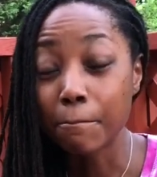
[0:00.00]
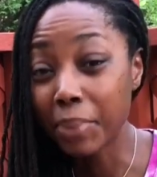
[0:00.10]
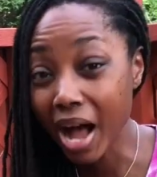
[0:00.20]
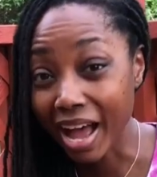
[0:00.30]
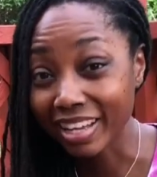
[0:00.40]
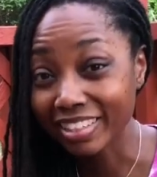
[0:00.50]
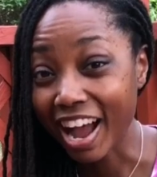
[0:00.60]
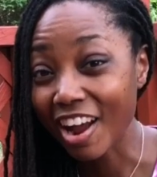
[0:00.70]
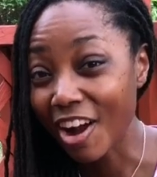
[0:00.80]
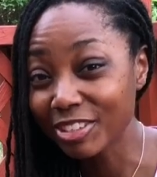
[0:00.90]
But
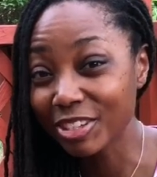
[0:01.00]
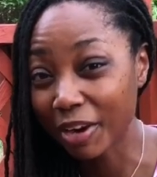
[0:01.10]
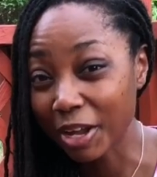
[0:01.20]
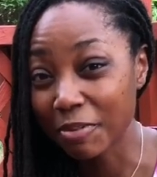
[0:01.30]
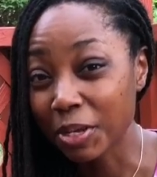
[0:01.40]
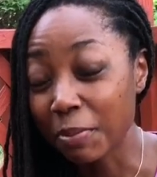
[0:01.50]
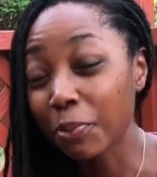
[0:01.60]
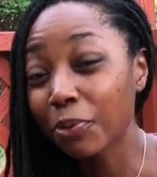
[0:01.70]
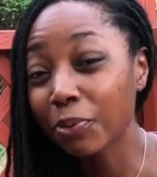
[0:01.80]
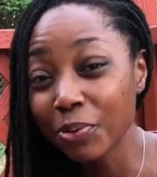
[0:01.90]
I also
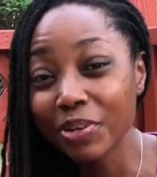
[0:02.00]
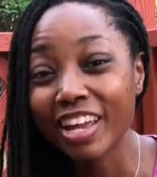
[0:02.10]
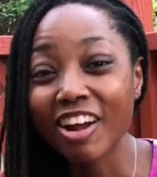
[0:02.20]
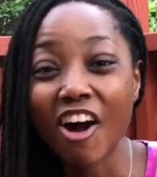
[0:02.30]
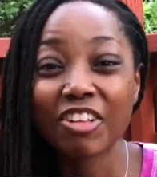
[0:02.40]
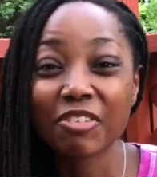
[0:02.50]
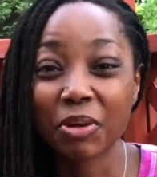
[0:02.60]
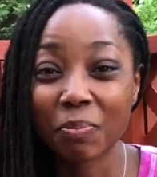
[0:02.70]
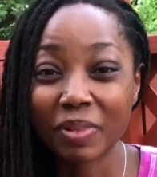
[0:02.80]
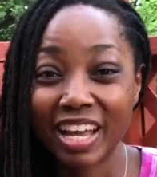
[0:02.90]
recommend pruning all
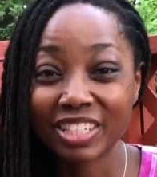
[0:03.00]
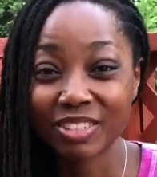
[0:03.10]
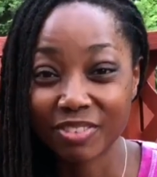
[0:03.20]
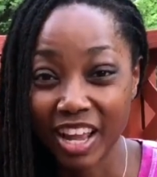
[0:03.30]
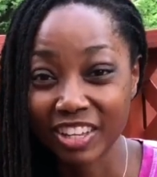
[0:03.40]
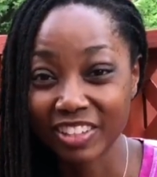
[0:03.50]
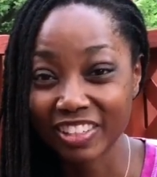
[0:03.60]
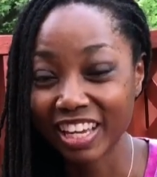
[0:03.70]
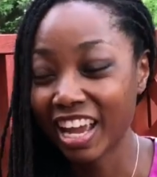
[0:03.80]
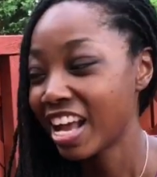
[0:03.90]
of your plants
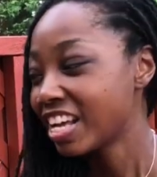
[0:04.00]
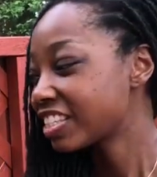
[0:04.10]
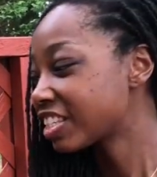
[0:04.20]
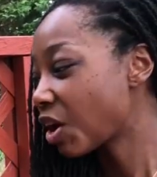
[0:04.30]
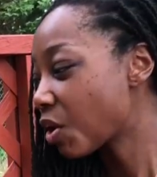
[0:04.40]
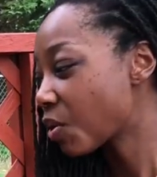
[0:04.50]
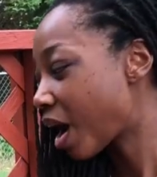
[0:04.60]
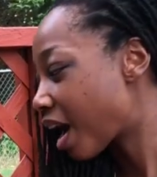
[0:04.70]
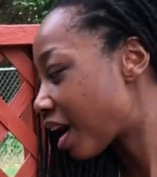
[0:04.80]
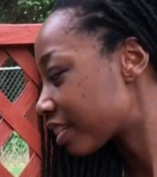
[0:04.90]
regularly.
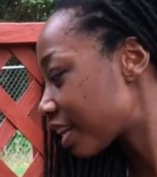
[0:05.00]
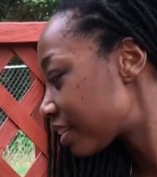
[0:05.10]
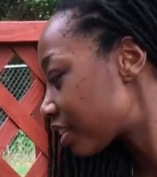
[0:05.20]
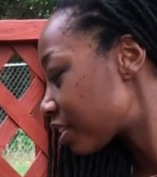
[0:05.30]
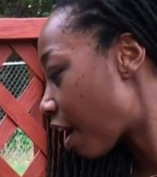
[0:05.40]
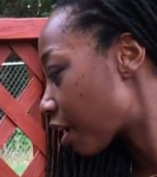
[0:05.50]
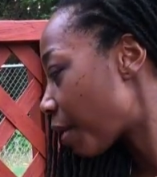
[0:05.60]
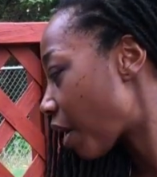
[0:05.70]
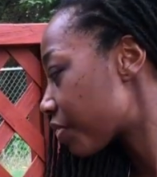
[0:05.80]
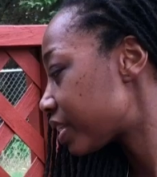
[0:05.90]
So let's talk
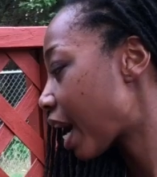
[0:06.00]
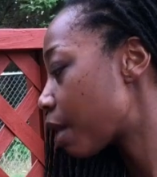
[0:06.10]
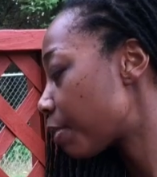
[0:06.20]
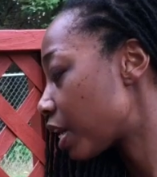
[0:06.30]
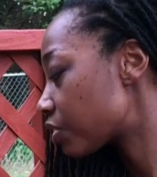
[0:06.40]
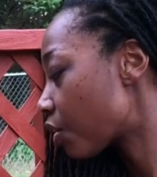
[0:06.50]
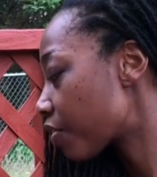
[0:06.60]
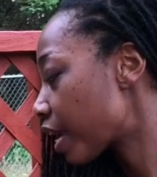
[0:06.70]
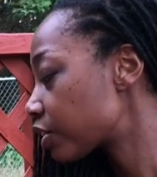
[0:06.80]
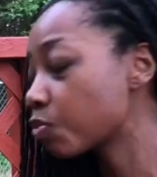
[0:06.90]
about the Thai
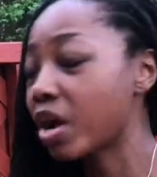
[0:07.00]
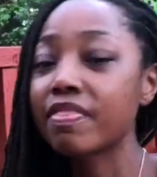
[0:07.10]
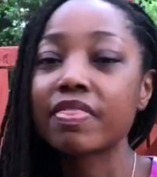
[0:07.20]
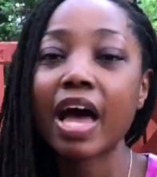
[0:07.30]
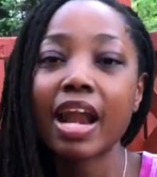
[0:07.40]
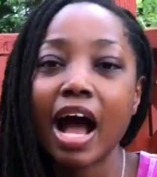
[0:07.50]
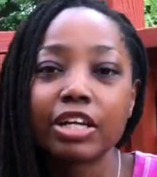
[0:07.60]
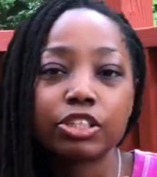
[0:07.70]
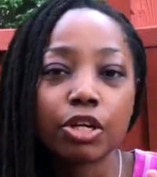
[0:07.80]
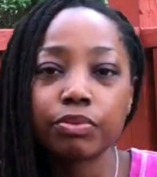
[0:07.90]
basil. That's one that
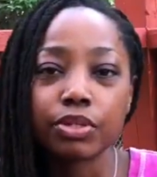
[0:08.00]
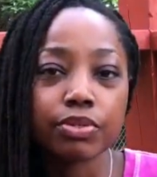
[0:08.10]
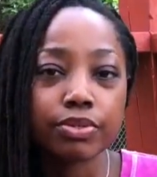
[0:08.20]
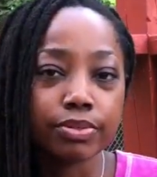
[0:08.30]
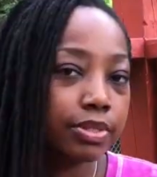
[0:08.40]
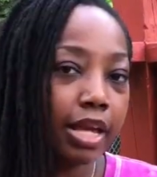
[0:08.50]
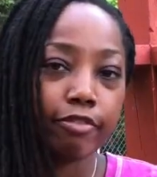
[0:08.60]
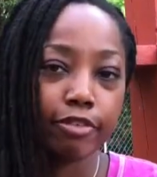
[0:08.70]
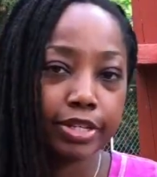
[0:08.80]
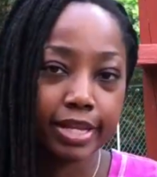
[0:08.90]
I don't use
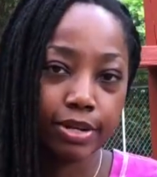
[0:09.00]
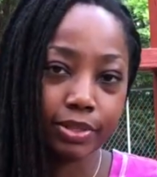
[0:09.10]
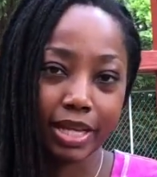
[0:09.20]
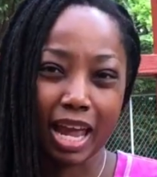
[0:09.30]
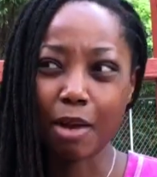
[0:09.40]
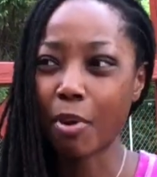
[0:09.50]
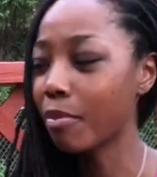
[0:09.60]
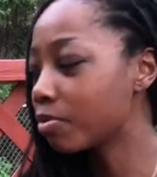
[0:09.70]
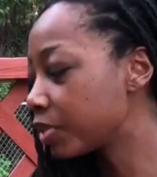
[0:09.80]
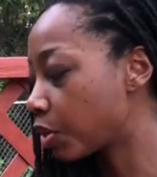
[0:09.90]
every single day. I
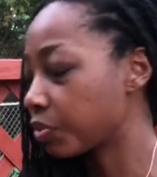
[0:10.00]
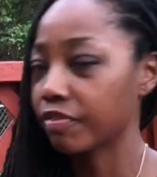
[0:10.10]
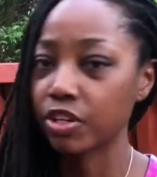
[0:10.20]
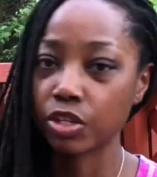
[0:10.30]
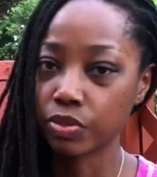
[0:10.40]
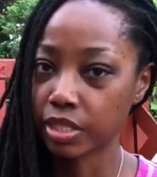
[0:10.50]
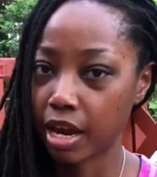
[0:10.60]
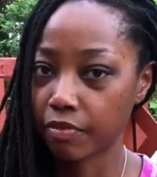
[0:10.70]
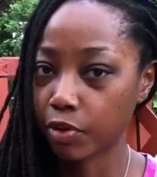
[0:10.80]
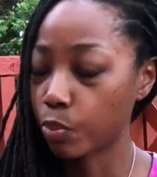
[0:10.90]
probably don't even use
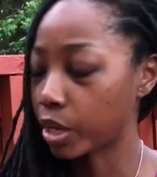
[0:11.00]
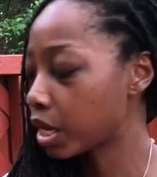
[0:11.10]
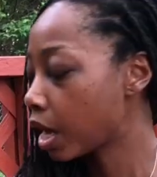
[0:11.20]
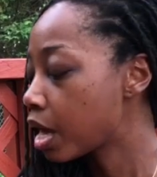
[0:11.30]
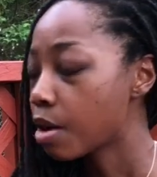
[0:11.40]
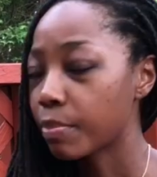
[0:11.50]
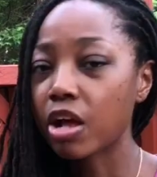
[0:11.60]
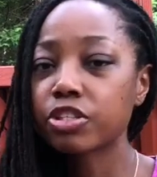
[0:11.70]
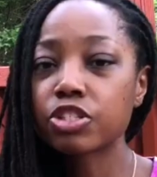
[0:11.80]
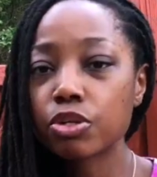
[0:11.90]
it every week. But
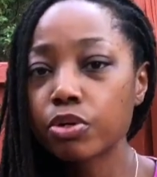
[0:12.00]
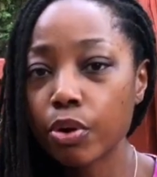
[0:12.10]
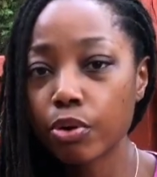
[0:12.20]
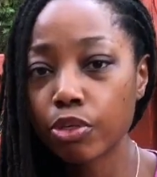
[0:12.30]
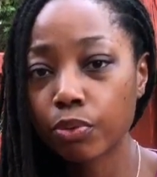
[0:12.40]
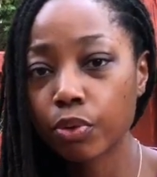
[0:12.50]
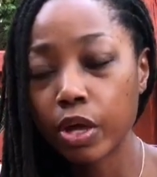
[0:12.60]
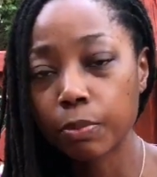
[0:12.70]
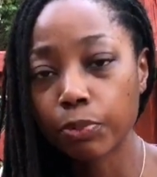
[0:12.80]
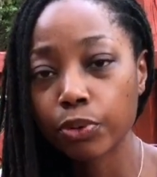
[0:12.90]
I'll still go through
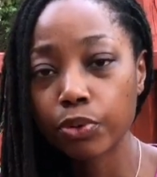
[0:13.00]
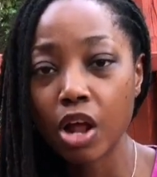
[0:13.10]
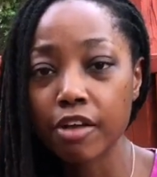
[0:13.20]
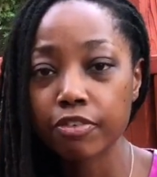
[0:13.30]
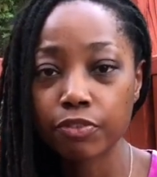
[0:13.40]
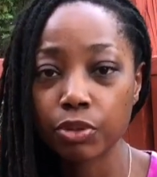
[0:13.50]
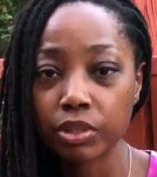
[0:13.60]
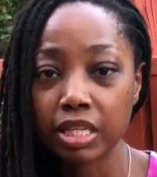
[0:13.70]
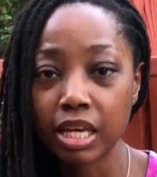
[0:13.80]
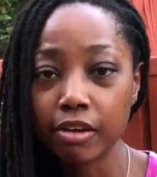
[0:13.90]
and prune off a
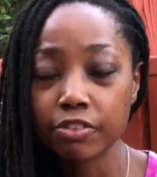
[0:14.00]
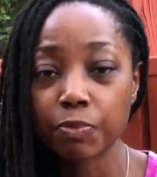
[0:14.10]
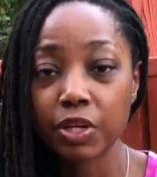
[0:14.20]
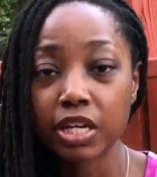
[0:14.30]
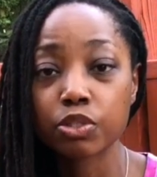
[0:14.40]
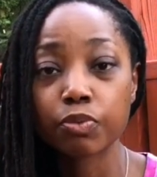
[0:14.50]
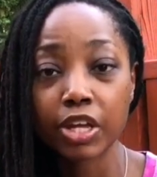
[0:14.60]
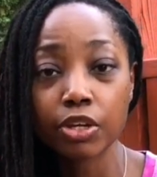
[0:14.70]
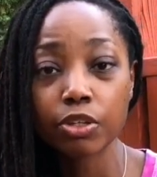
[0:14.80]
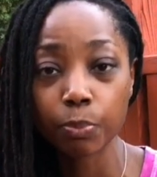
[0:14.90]
few leaves because
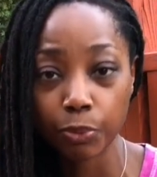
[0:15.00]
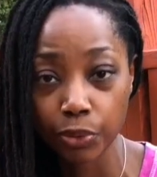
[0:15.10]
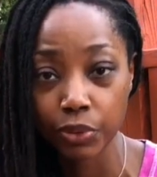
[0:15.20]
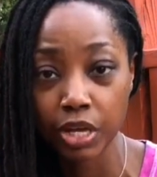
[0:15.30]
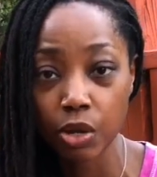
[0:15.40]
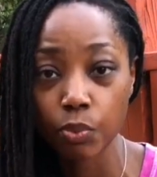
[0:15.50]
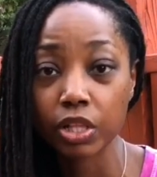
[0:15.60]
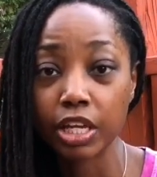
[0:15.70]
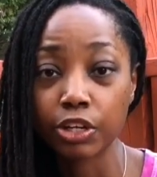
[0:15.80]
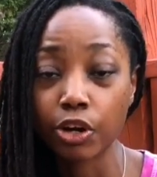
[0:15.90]
regular pruning
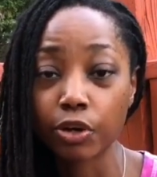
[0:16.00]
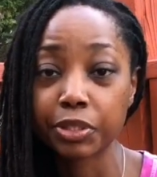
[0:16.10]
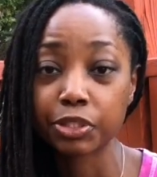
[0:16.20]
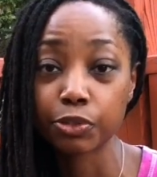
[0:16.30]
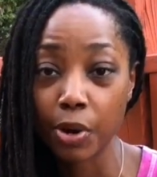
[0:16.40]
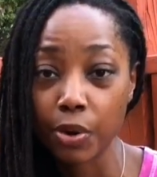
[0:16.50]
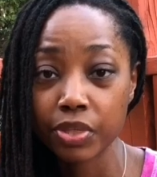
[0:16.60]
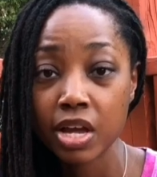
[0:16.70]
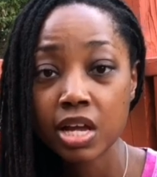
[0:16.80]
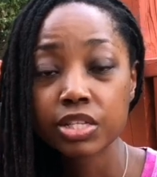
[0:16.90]
will encourage
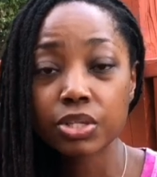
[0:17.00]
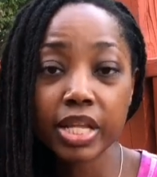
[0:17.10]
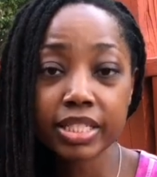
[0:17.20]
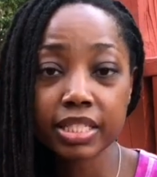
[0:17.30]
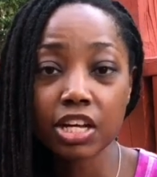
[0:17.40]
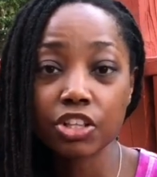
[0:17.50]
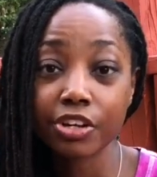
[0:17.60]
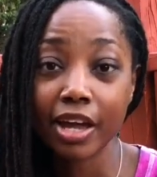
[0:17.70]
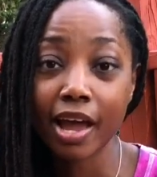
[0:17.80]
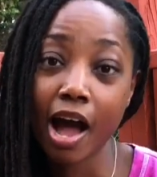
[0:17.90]
growth. So let's take a
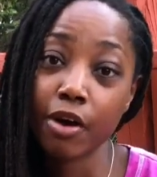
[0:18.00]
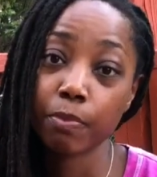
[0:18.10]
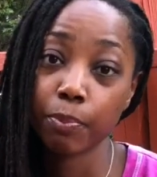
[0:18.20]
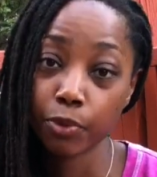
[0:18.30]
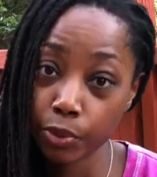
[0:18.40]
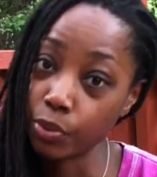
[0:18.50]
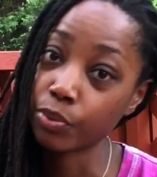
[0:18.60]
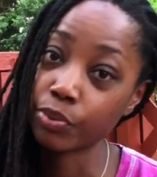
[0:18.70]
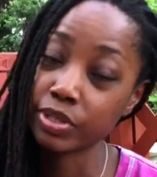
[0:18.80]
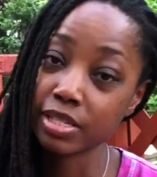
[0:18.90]
look at how to
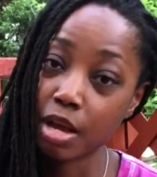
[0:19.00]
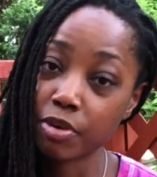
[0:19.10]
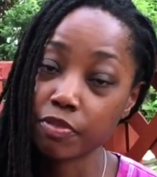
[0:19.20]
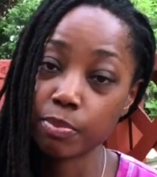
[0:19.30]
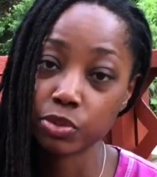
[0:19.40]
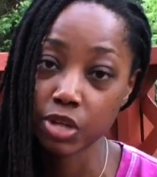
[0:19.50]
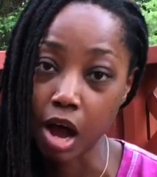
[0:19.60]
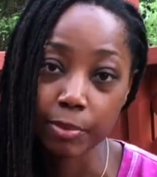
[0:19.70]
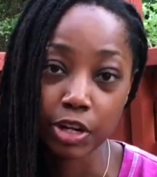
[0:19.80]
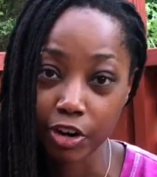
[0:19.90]
prune some of the most
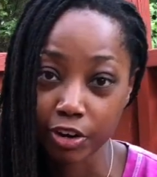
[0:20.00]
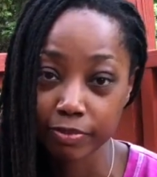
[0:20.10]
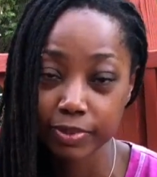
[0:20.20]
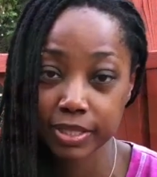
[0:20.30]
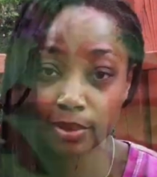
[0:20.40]
common herbs.